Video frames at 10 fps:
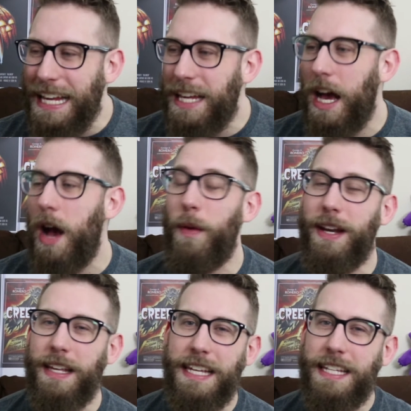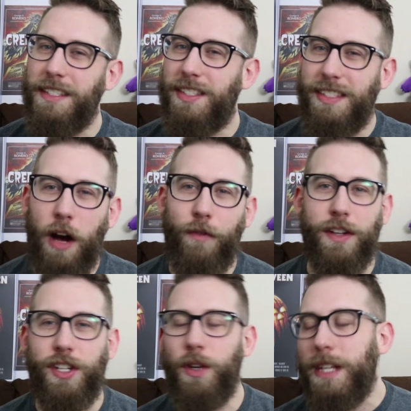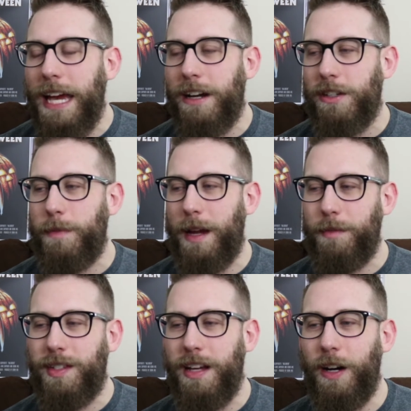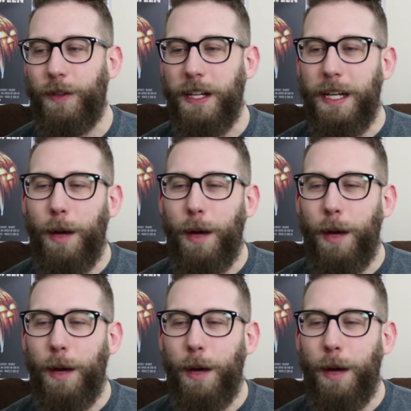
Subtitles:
ego and he's selfish. He only cares about himself.